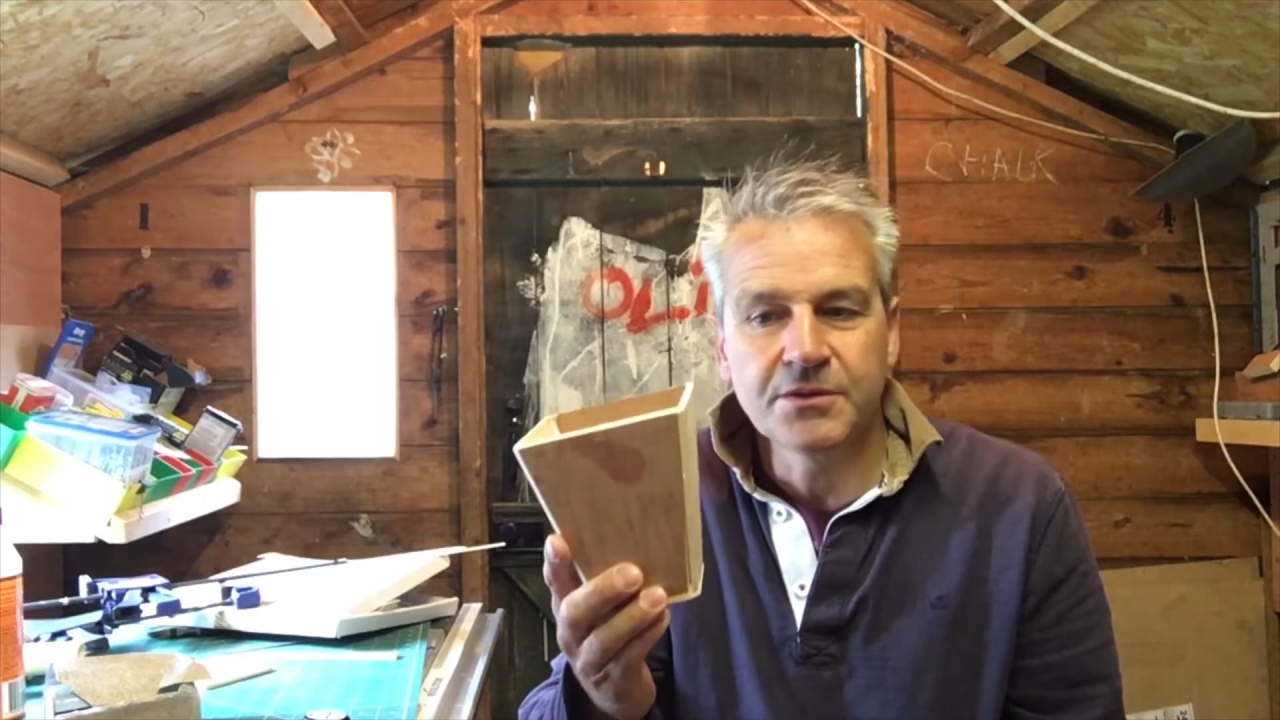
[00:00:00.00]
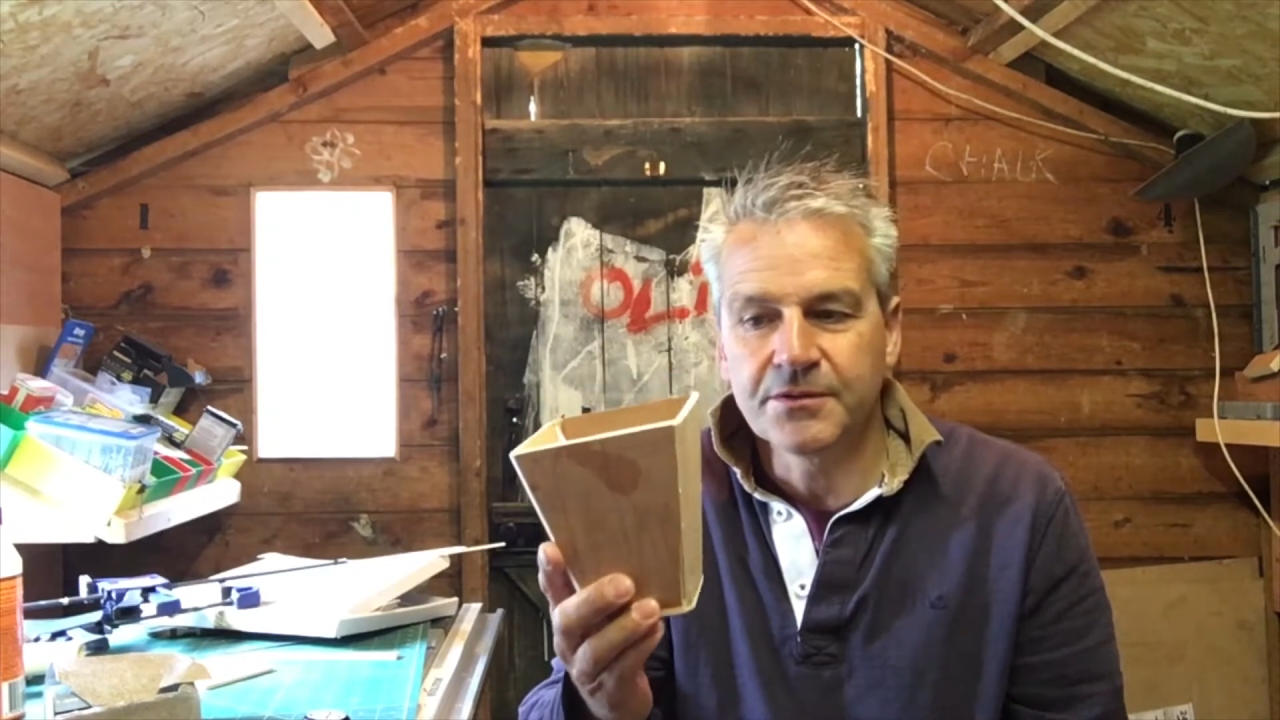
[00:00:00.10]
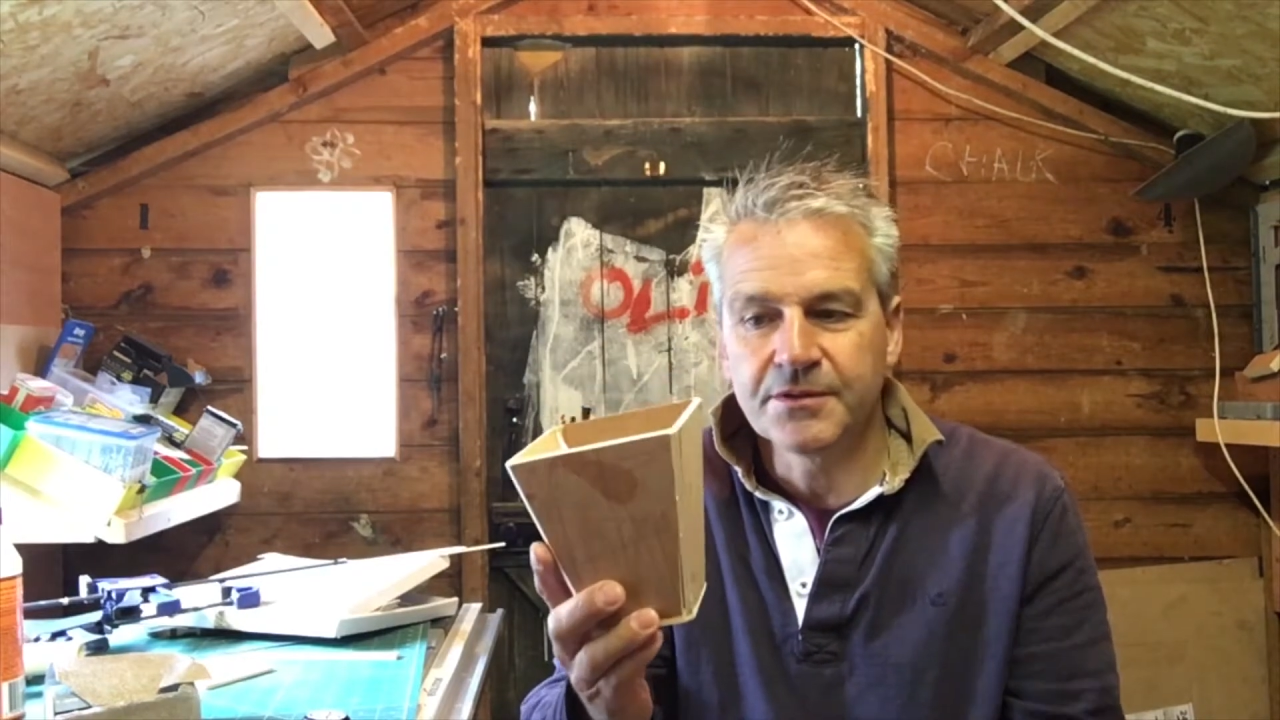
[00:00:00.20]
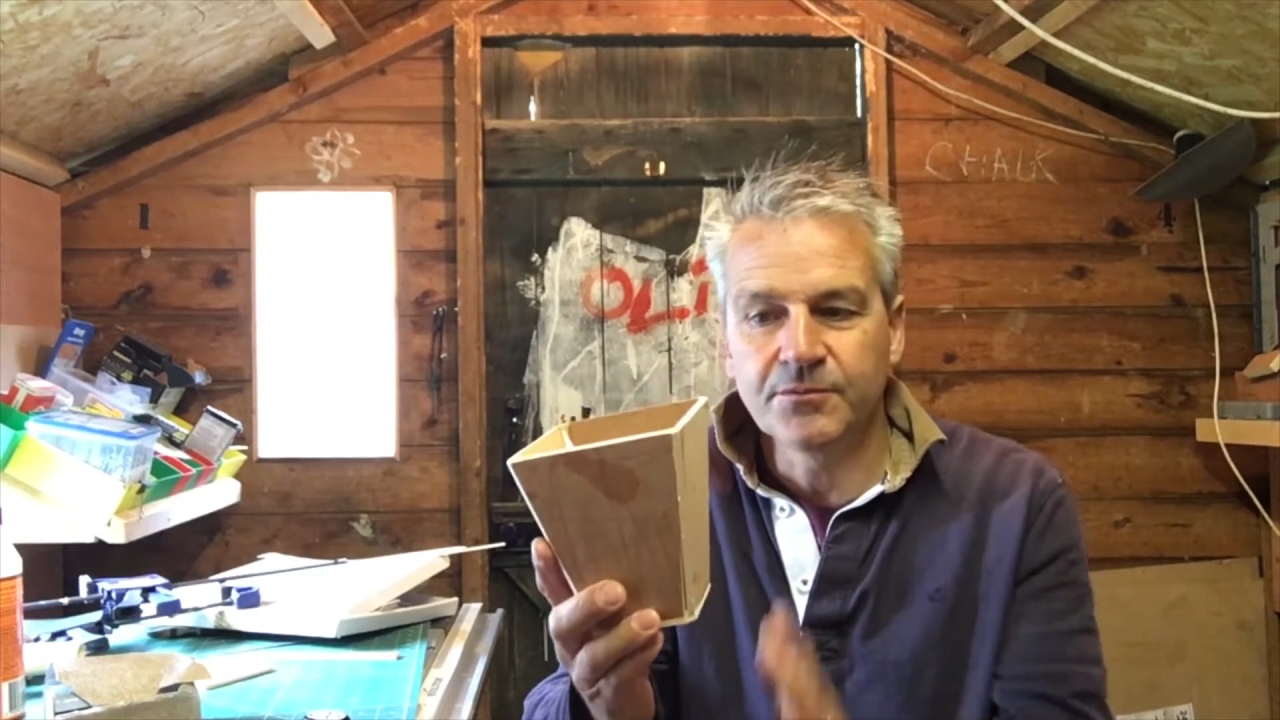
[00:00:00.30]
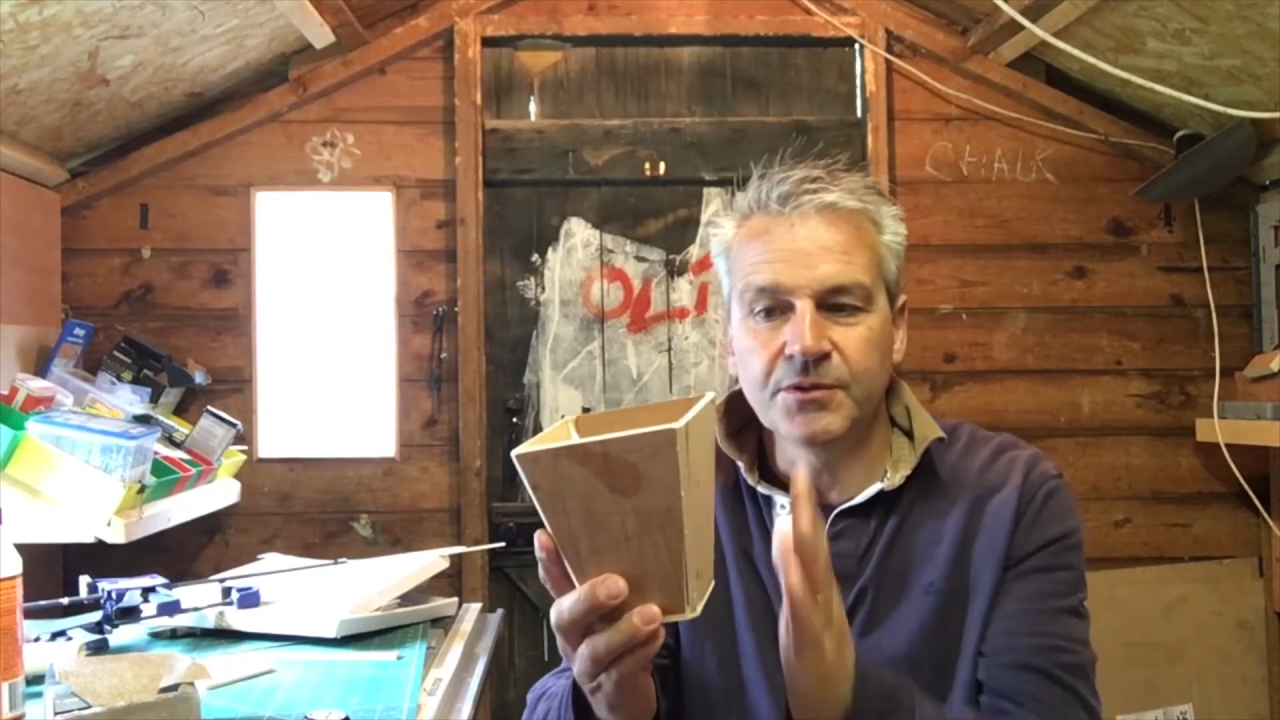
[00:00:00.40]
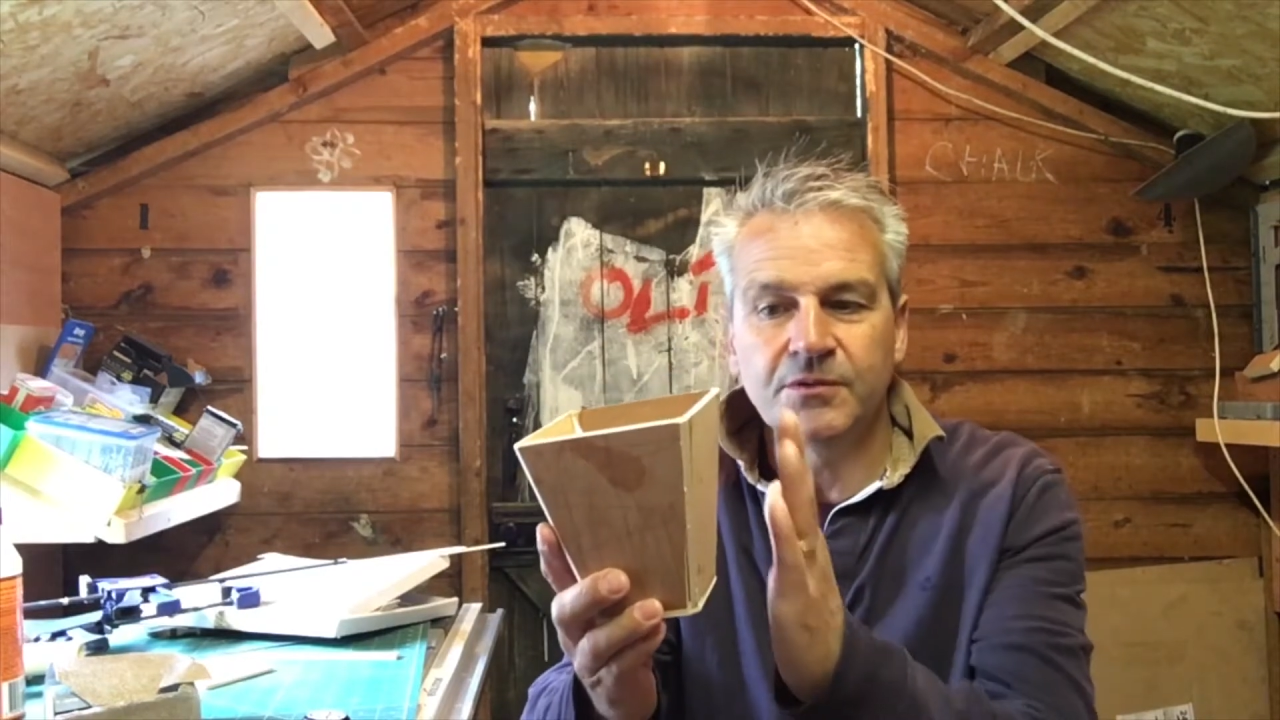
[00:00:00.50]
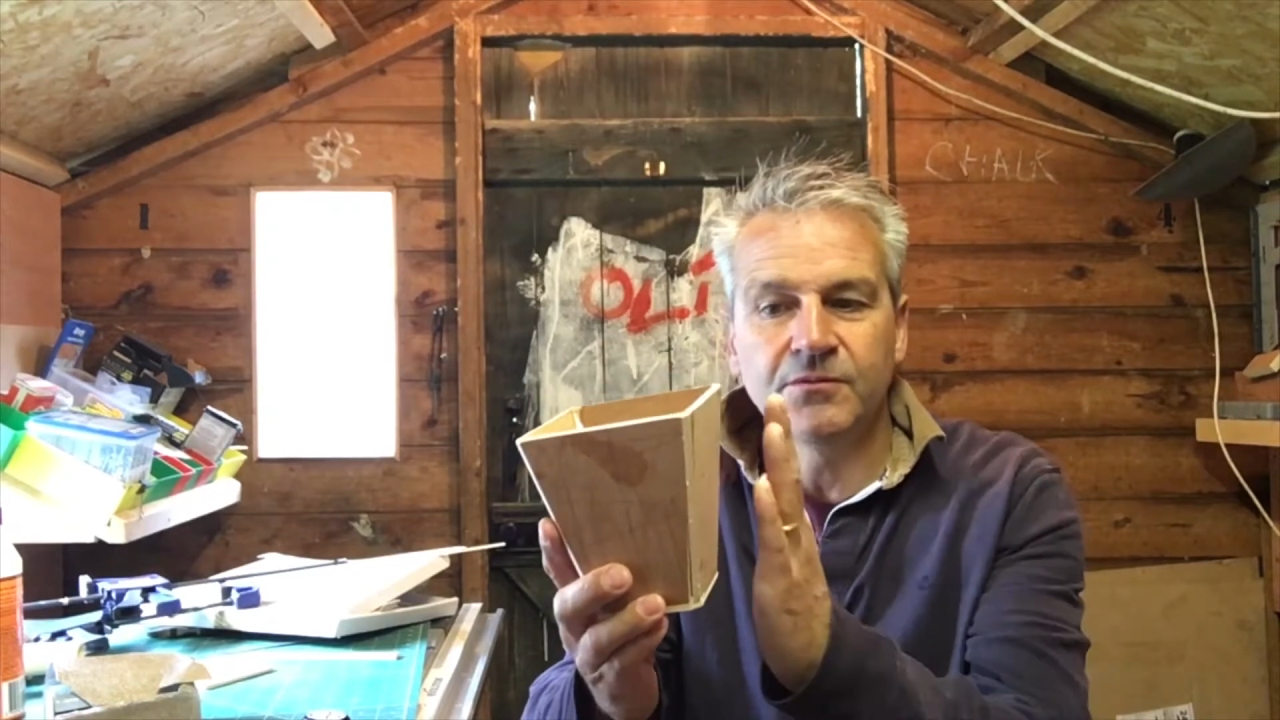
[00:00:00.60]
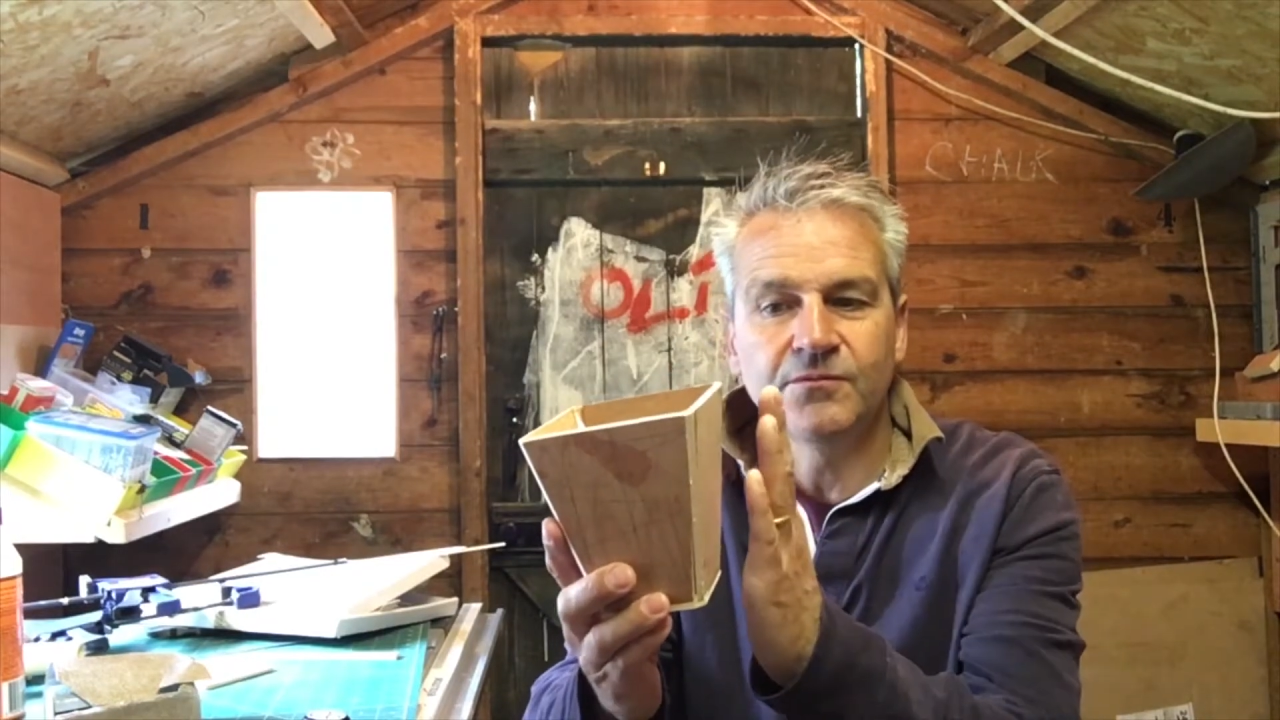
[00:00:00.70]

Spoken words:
that will